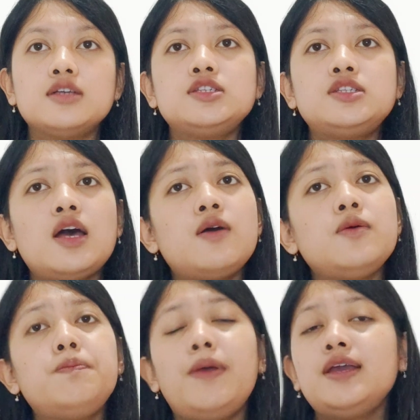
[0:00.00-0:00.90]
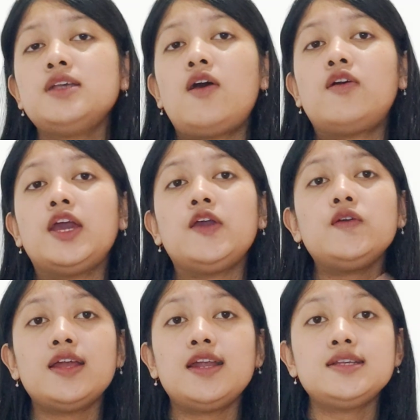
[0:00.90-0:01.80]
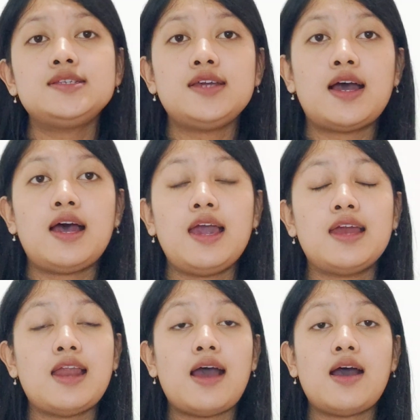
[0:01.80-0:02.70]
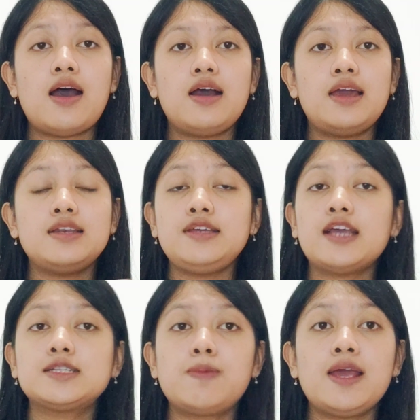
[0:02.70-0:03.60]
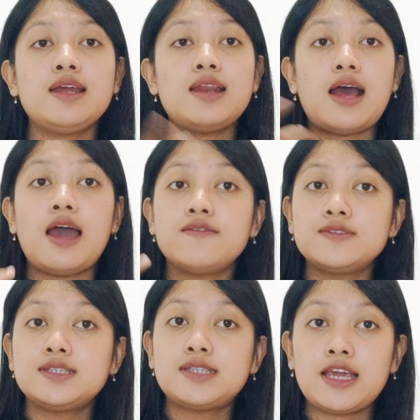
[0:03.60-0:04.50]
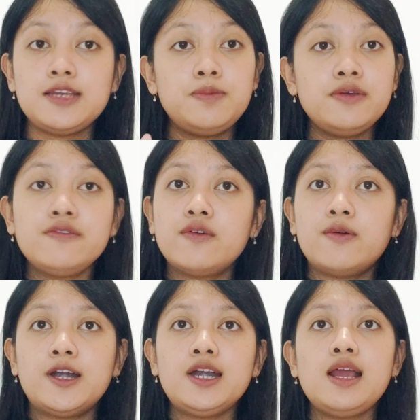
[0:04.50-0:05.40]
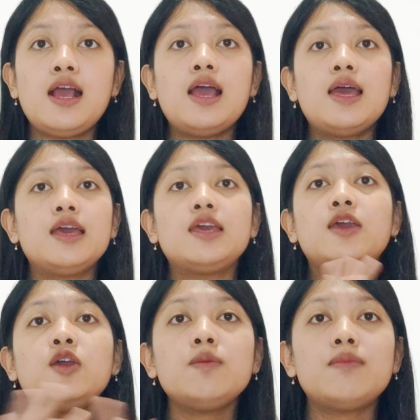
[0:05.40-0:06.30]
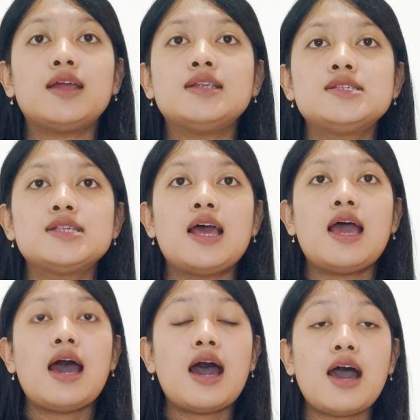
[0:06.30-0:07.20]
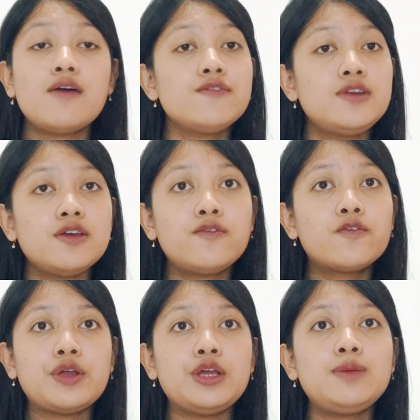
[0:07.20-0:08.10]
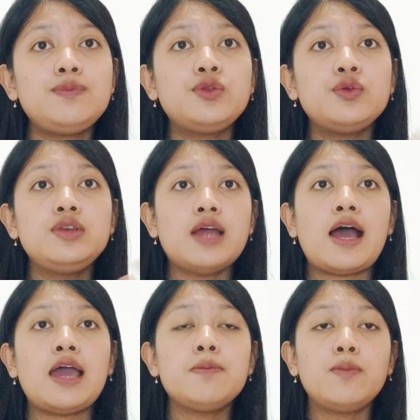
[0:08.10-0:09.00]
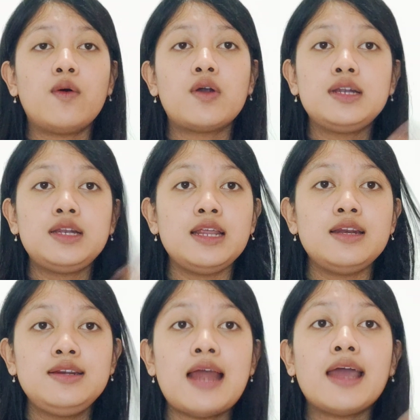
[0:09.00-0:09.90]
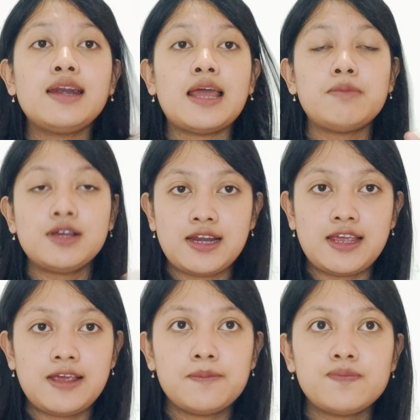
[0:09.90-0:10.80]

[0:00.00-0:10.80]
So, based on euthanasia and the explain that I have said before, humans have the freedom to die more dynamically.